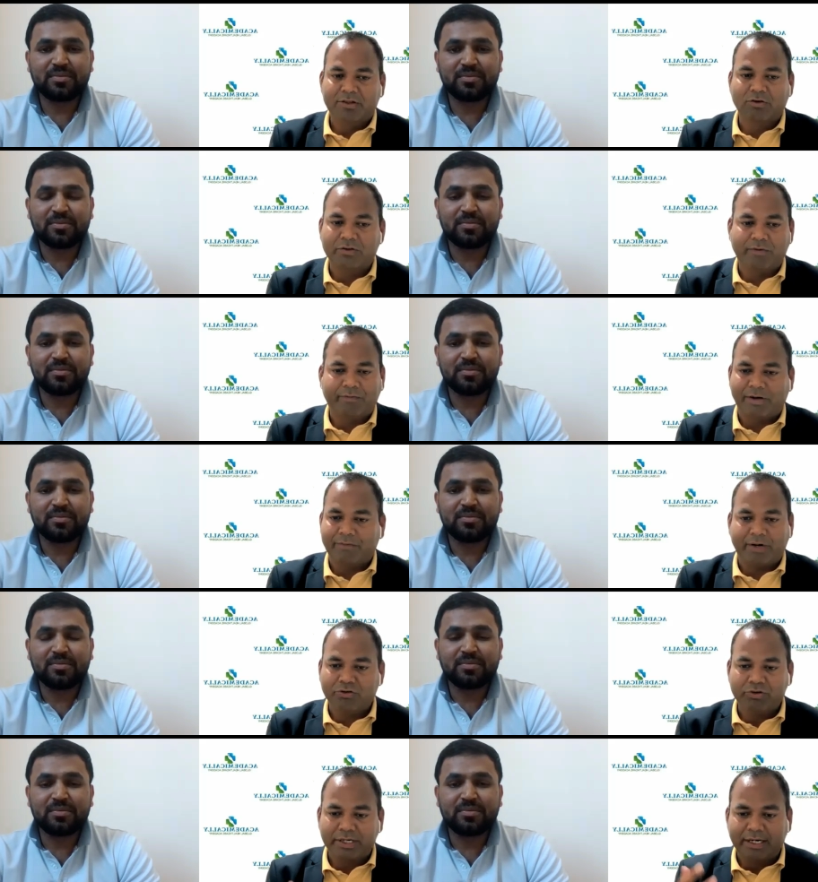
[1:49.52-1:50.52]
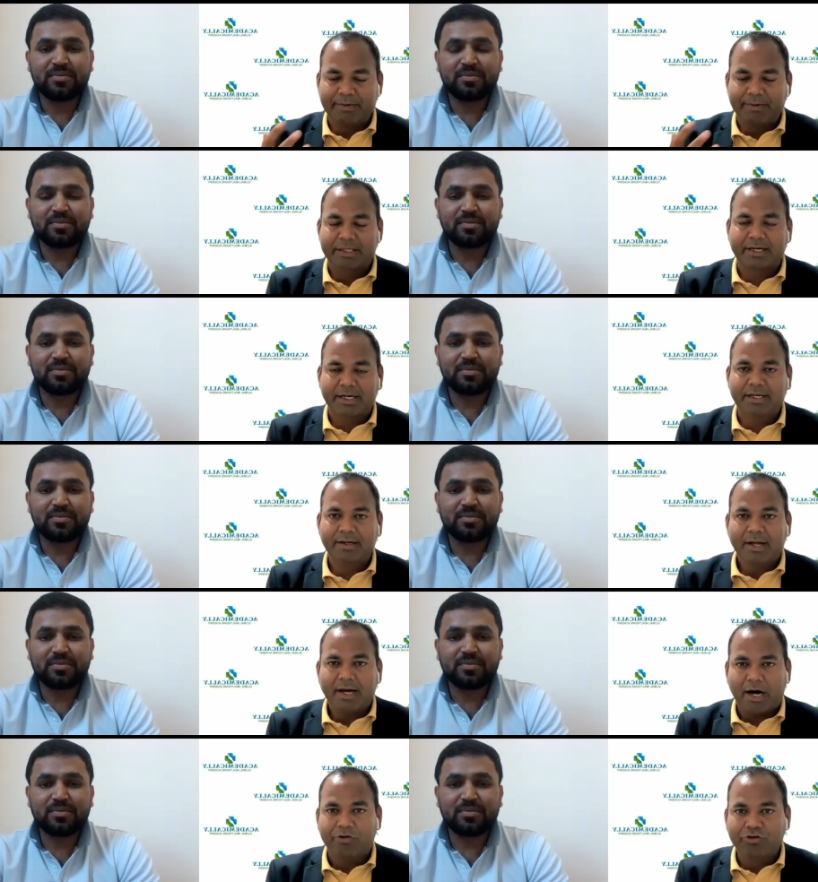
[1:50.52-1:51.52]
Speaker 1: So, what, what you did basically,
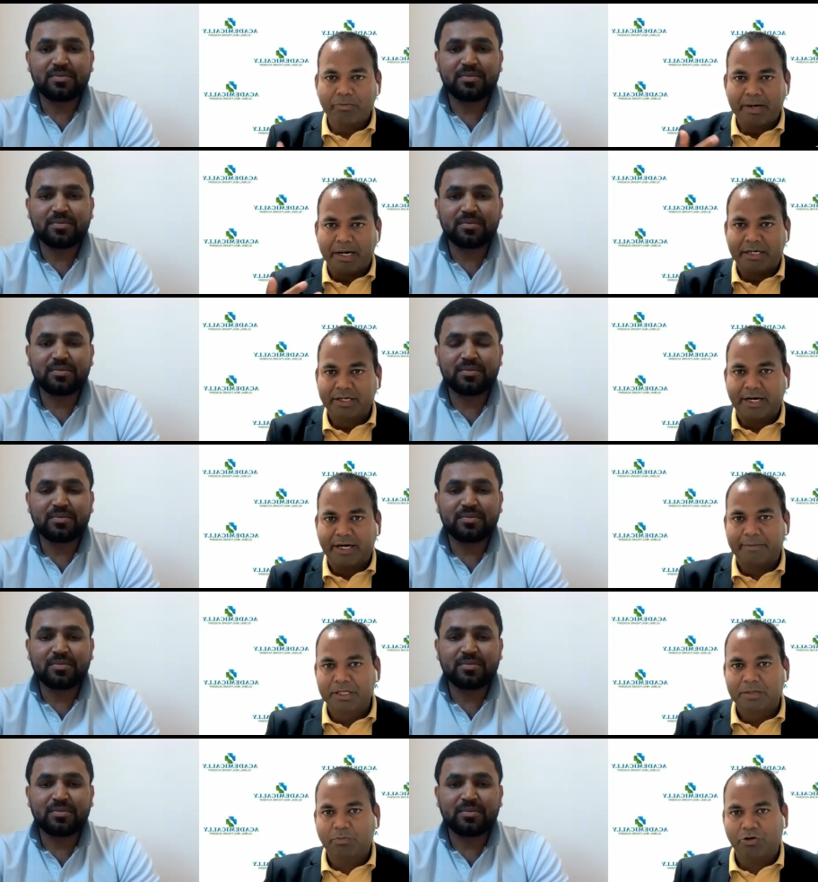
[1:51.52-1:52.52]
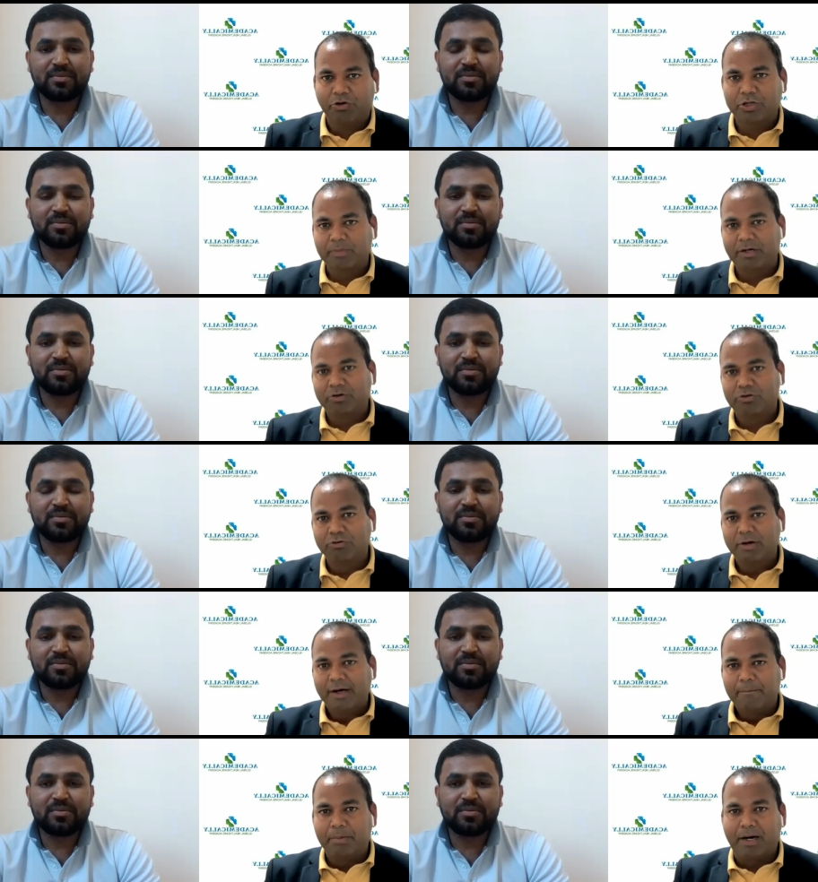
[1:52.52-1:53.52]
how you made um, this possible to
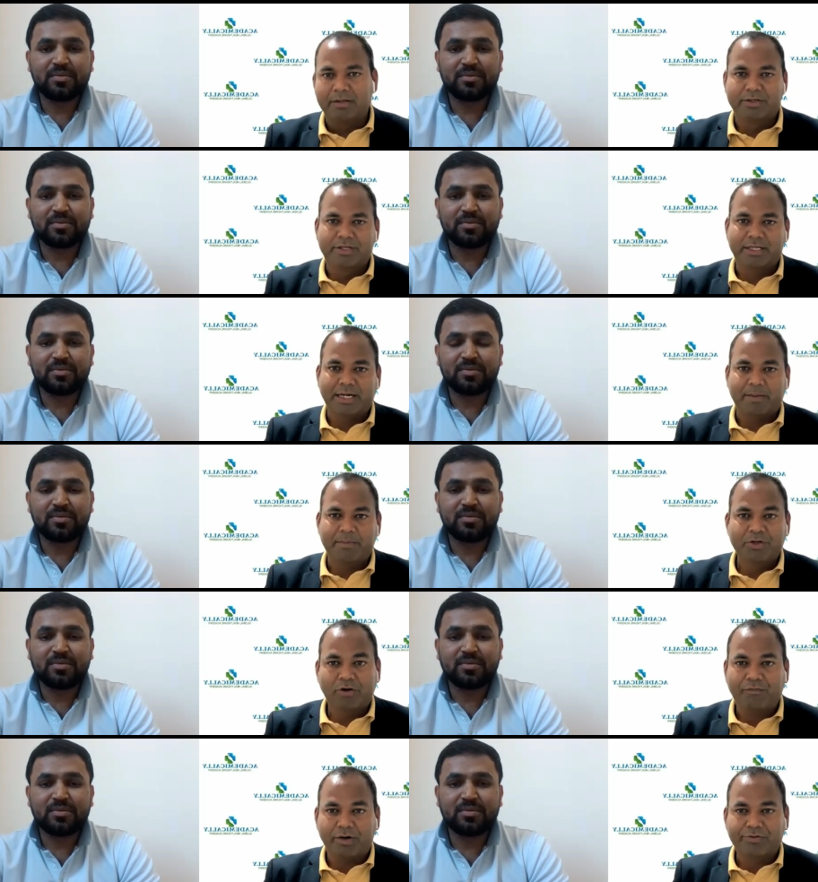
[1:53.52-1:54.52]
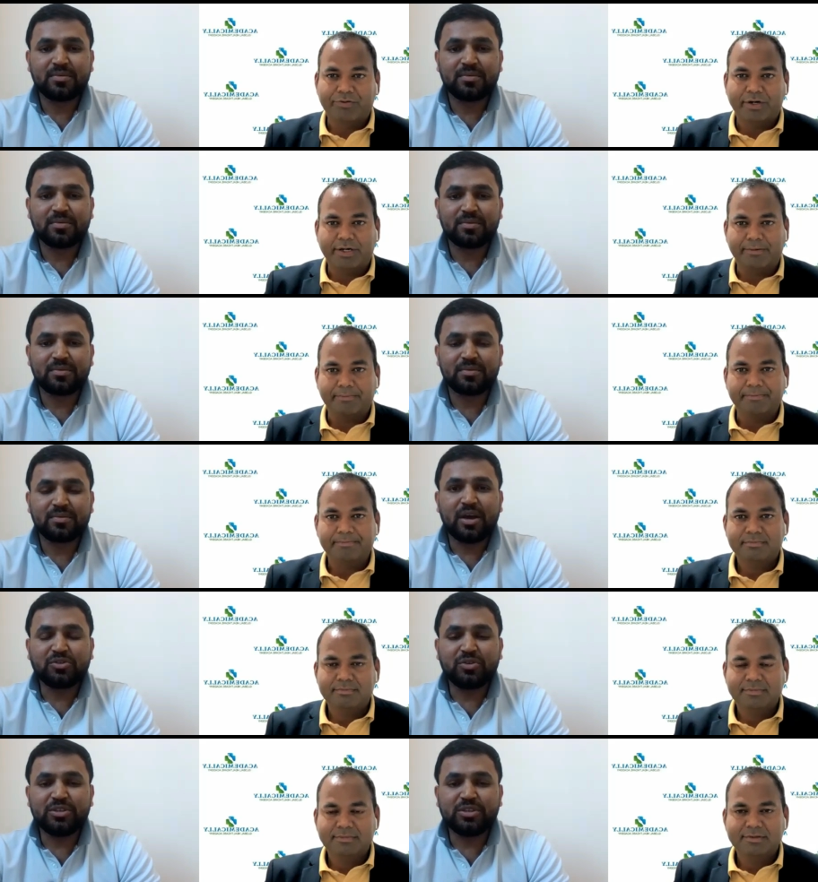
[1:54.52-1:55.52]
pass this exam in your first attempt?
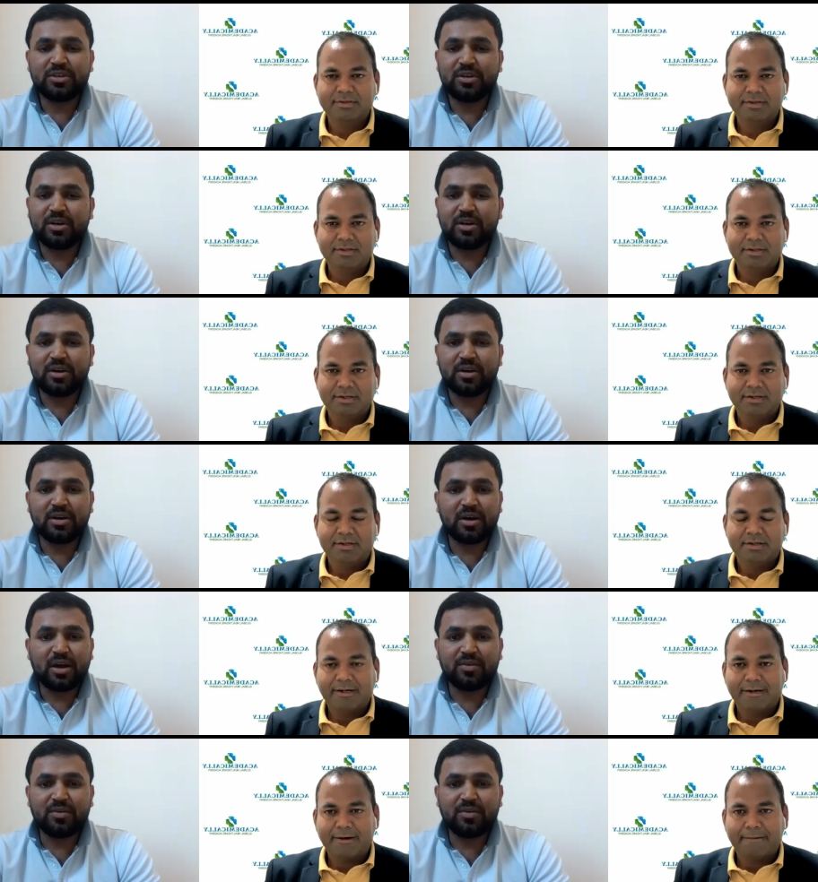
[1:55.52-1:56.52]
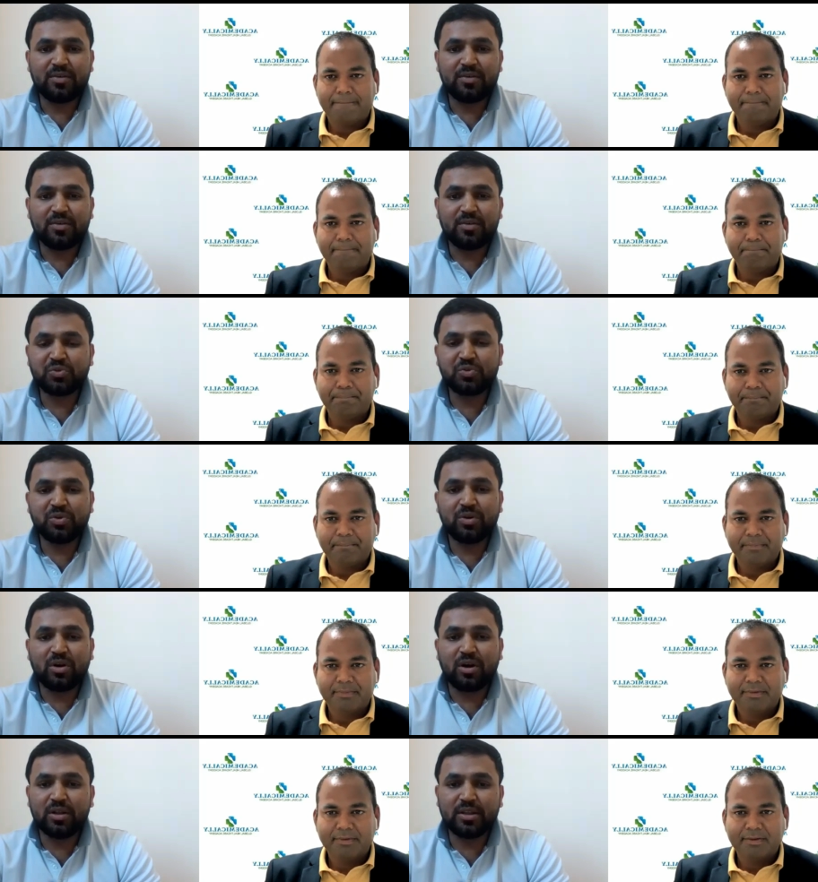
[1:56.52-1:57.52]
Speaker 2: Actually, sir, uh, I was gone through
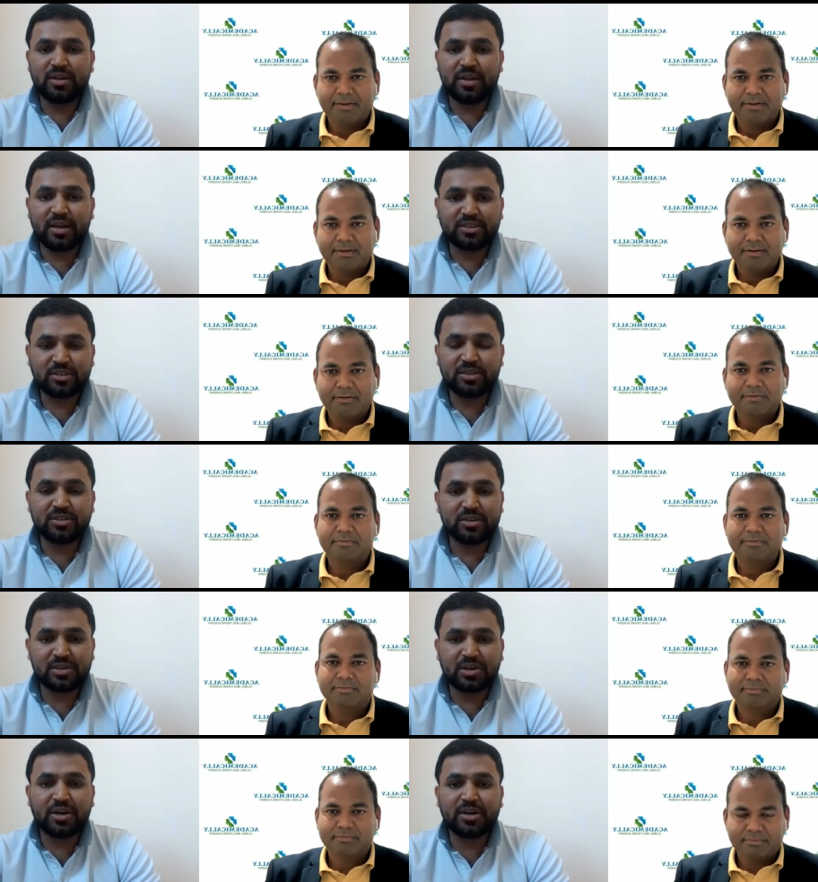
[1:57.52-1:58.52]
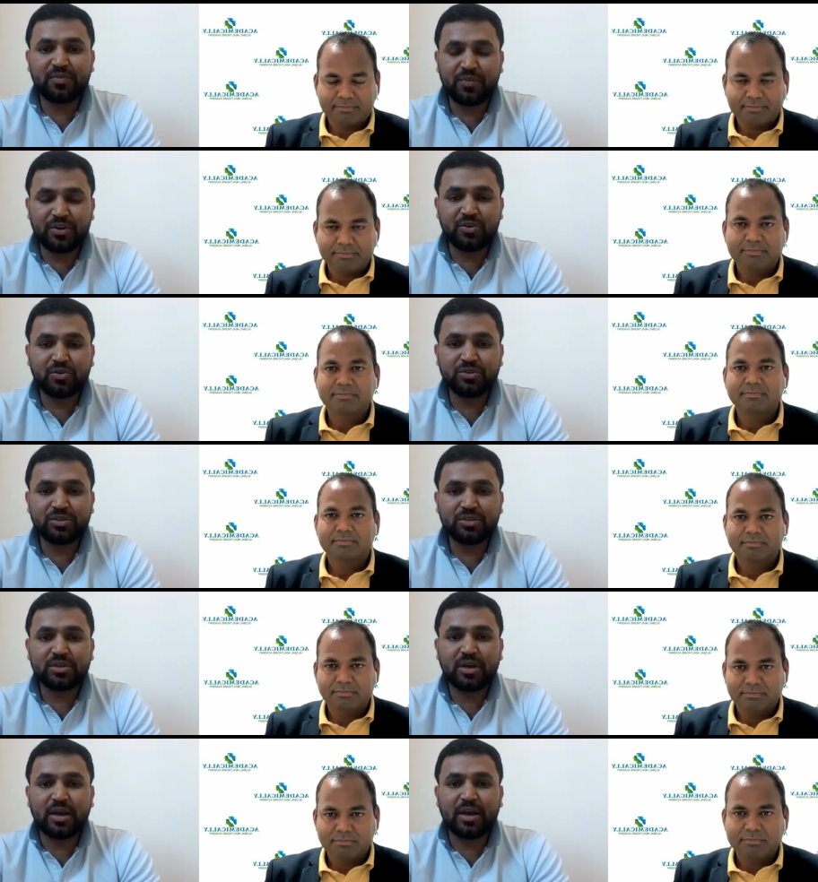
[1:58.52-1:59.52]
all the lectures, recorded
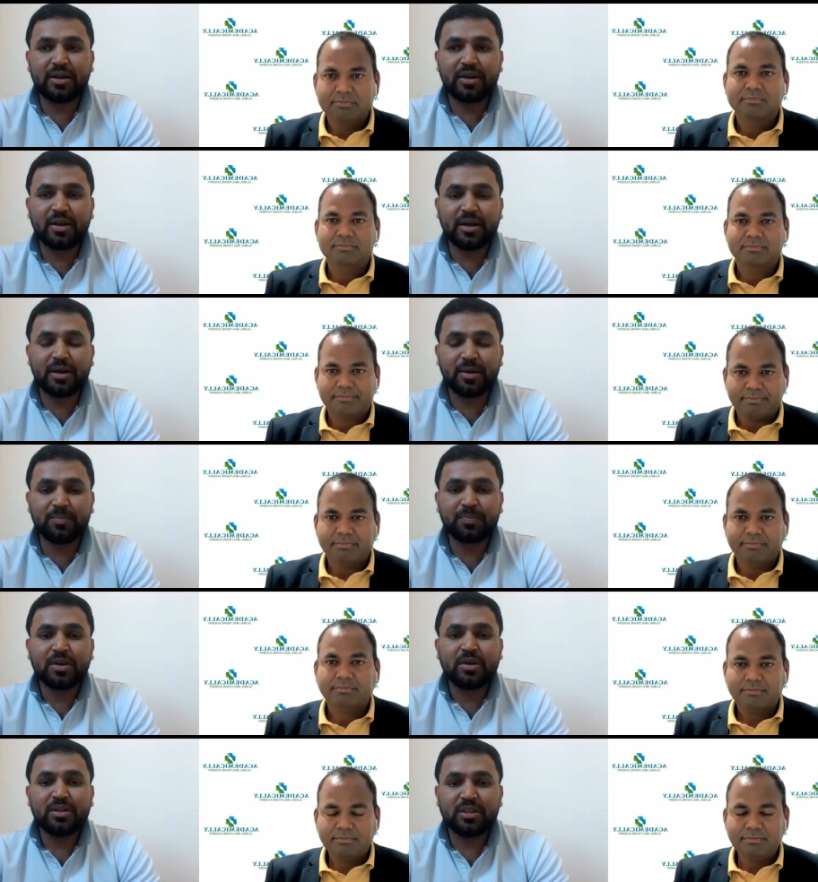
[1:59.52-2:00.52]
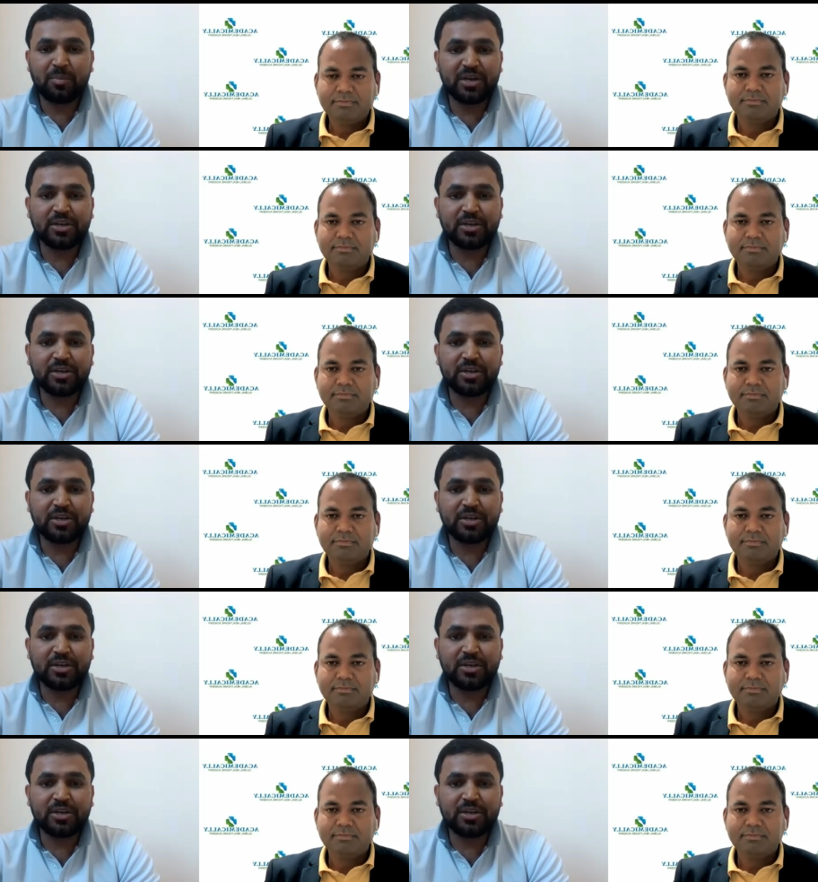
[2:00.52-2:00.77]
videos, and uh, the